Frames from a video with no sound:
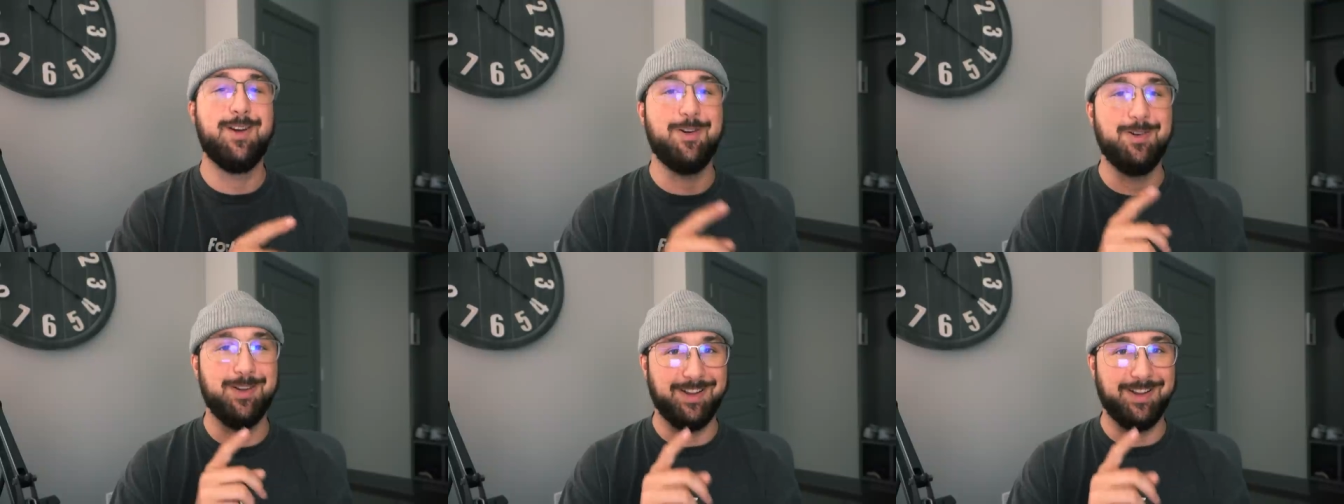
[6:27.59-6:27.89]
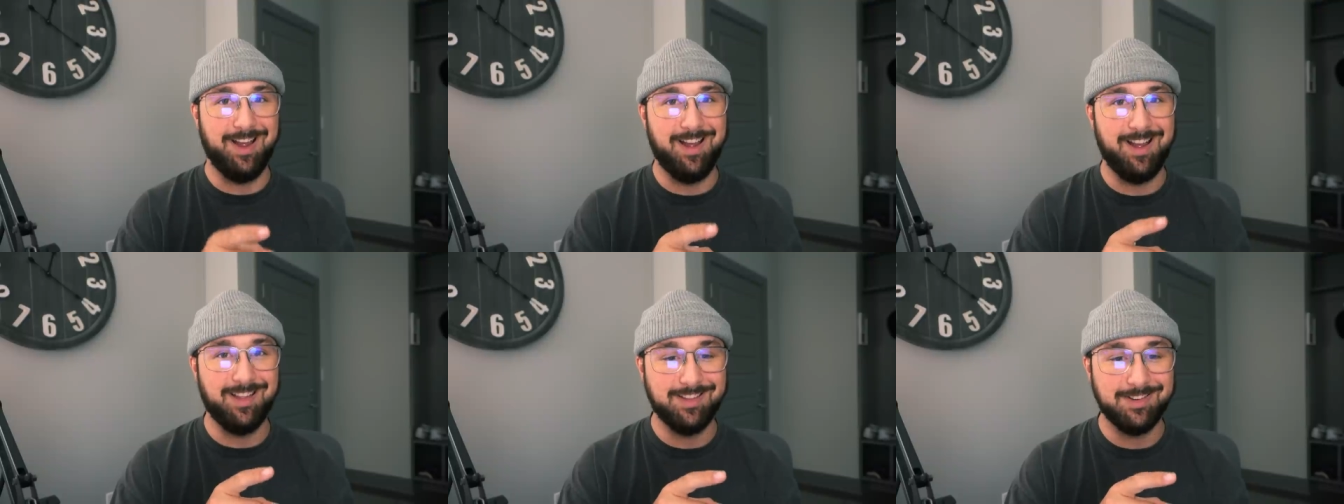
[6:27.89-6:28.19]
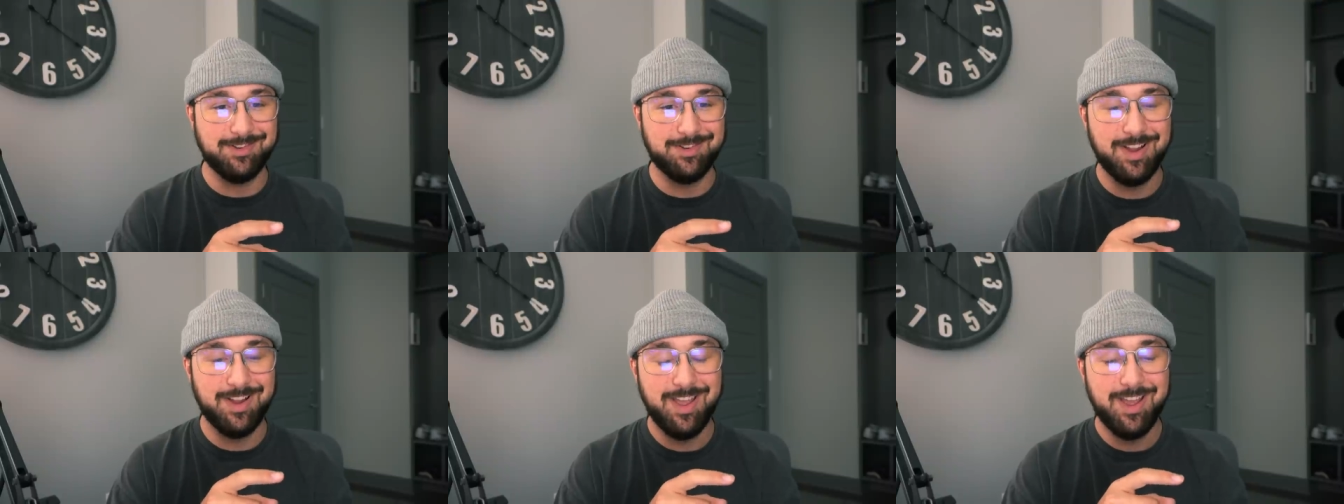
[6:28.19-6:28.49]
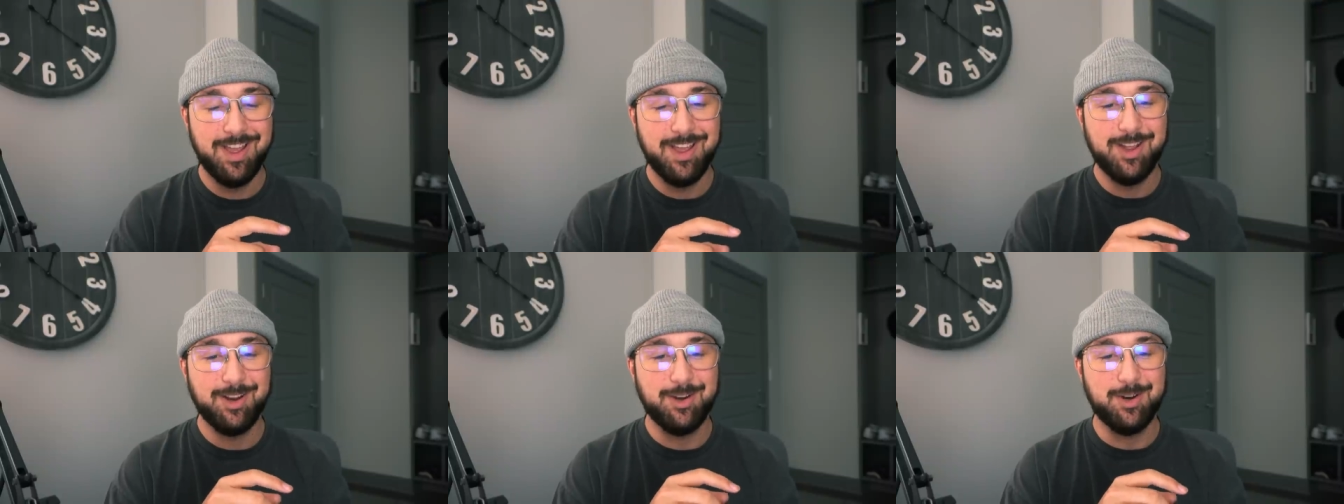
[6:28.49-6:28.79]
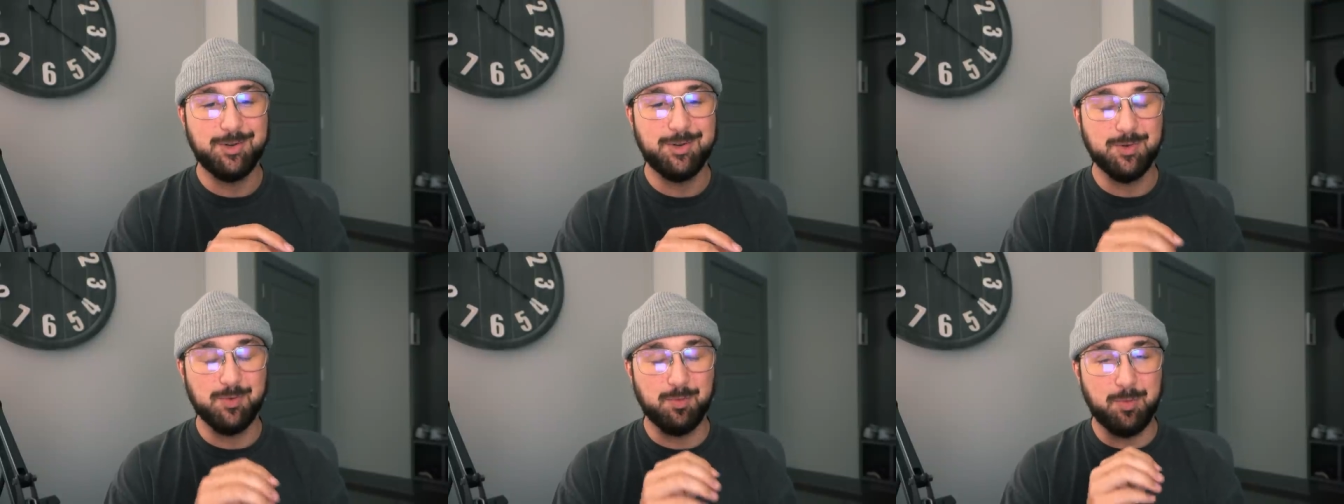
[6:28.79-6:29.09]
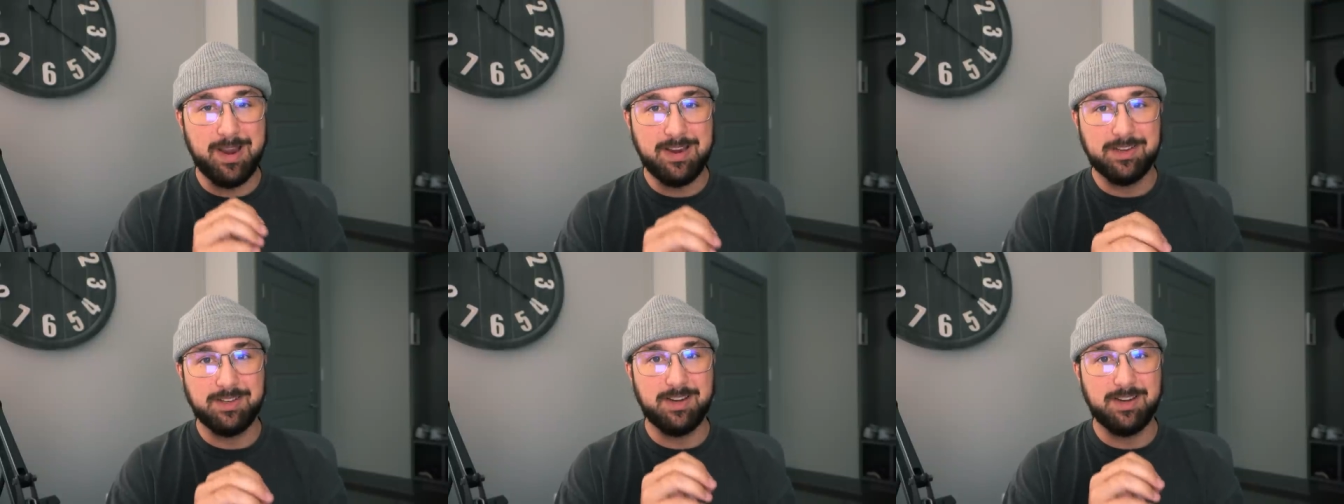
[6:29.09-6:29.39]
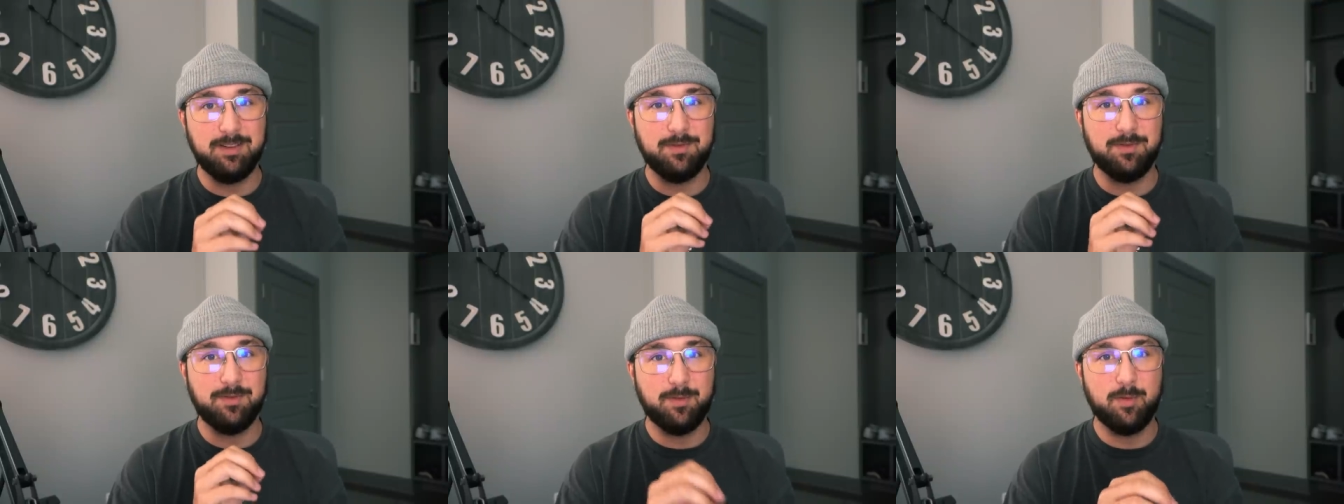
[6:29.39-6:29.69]
go to college because you're
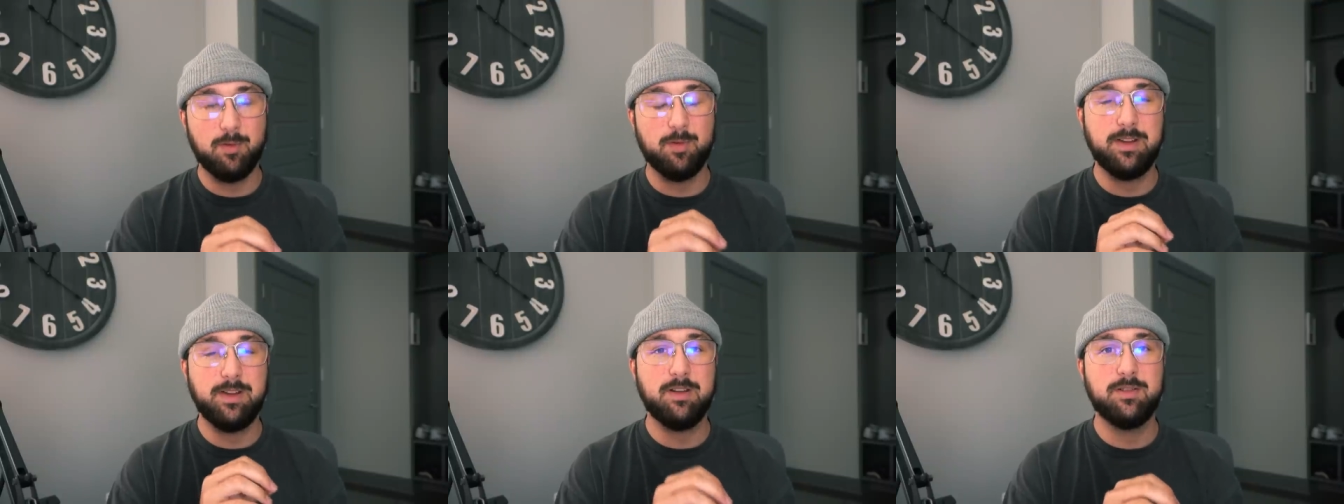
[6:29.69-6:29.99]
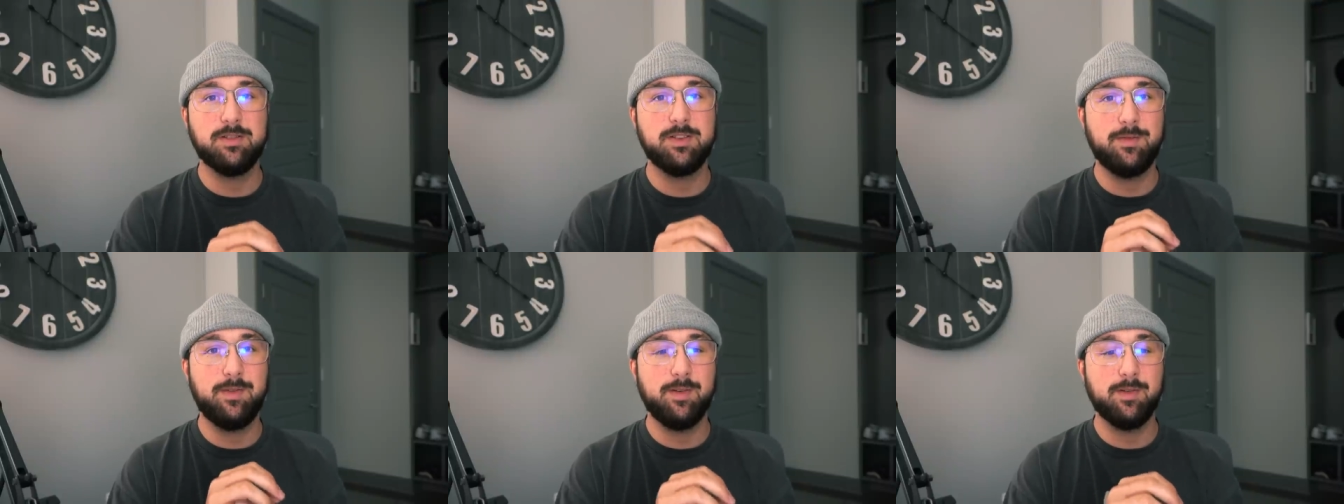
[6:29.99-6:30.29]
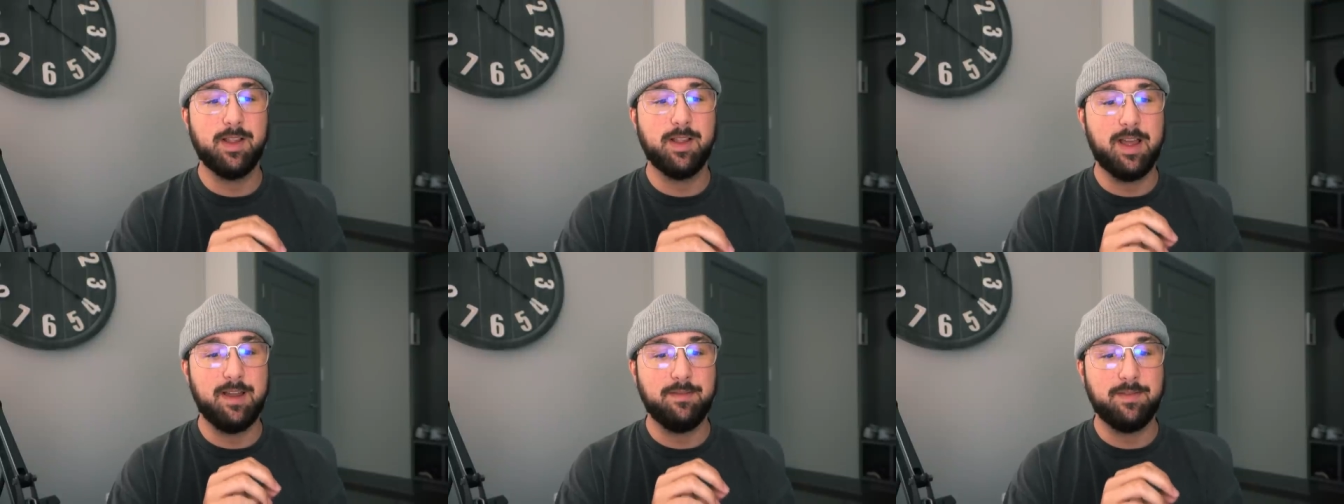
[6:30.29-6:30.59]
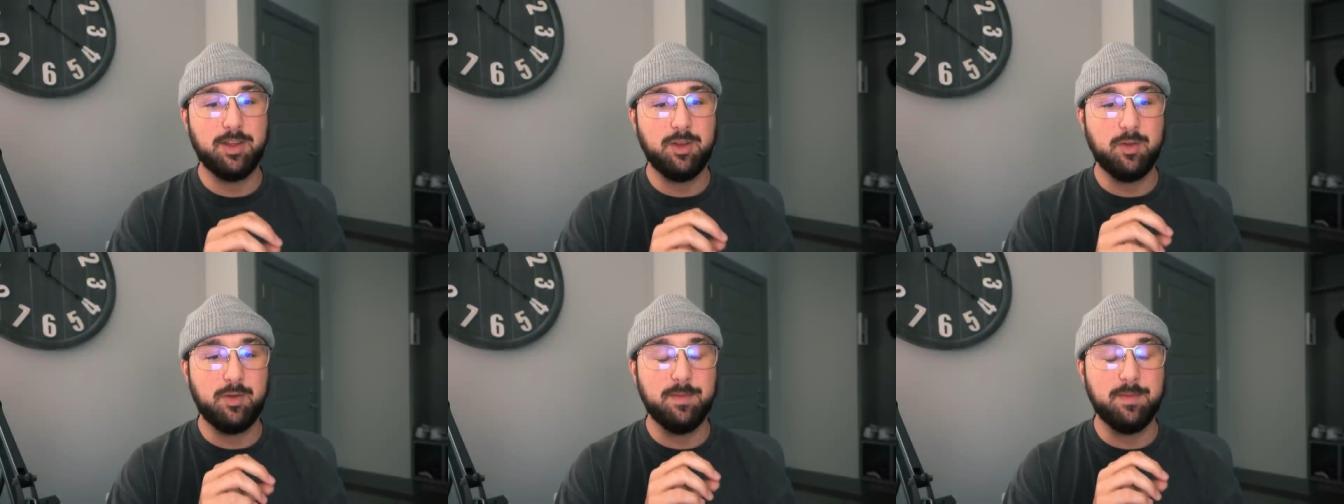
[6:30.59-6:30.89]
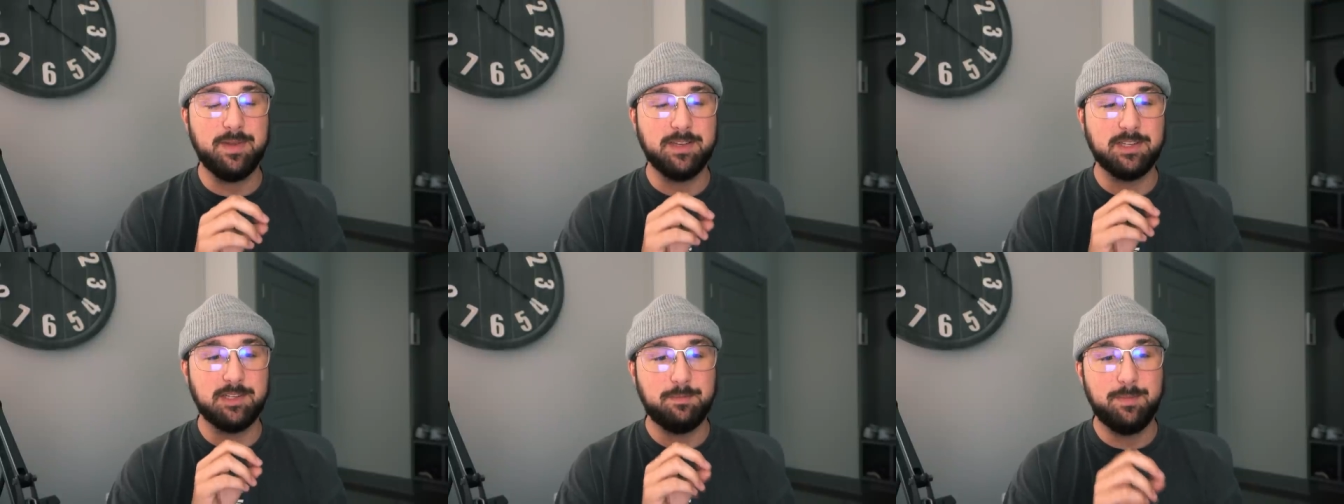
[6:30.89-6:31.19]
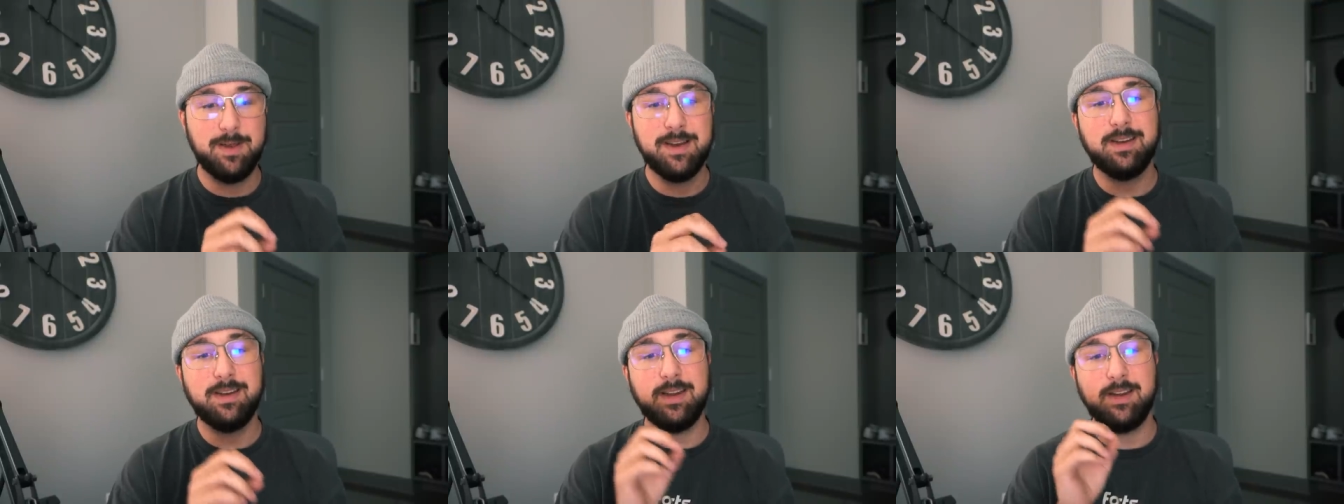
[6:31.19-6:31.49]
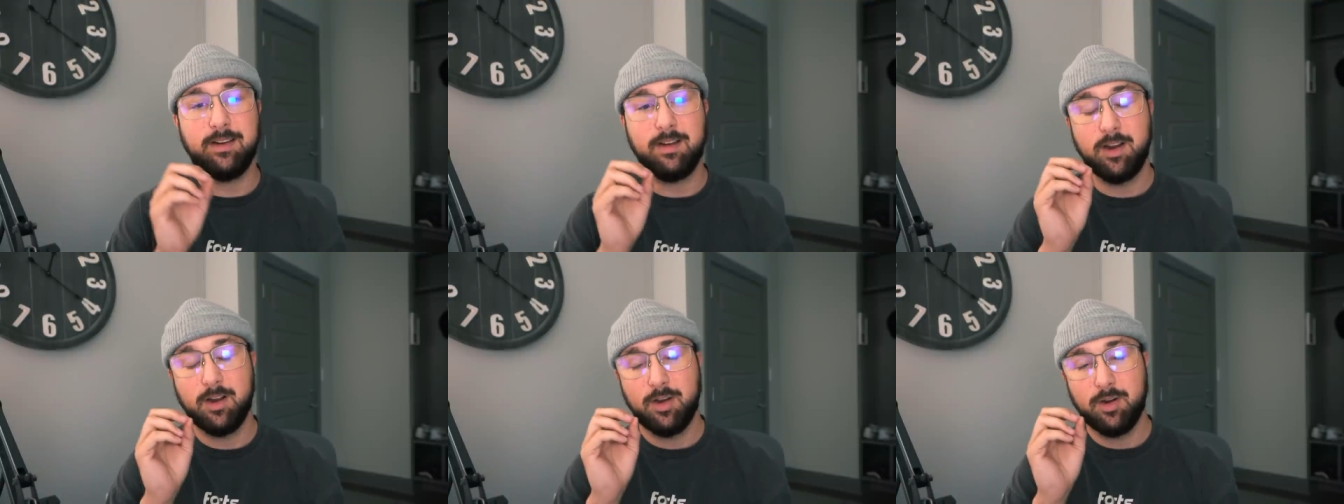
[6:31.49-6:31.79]
wasting four years of your life that you can be
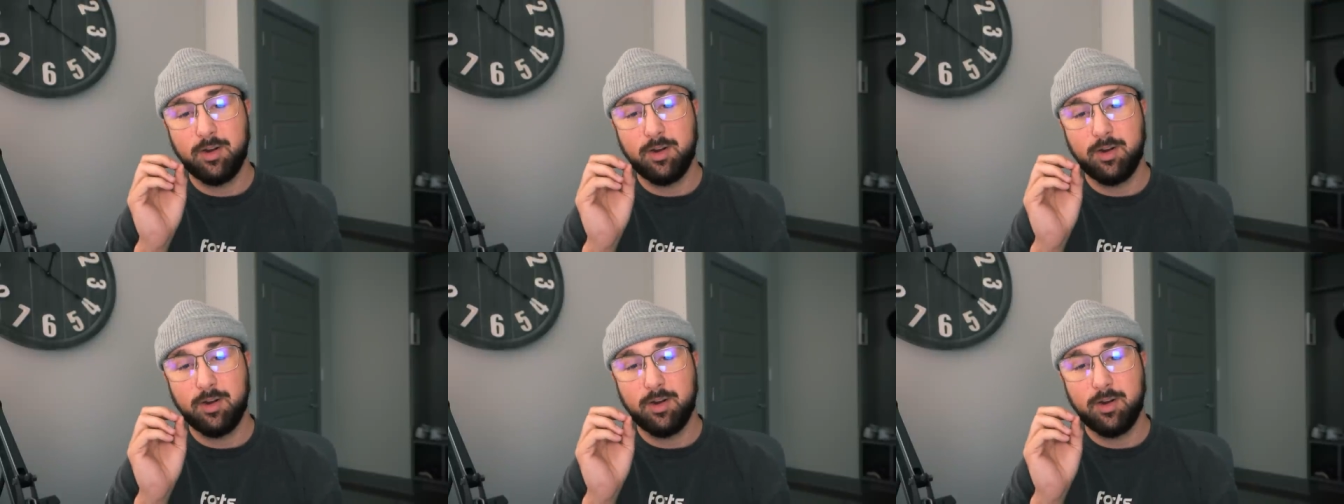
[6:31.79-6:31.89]
spending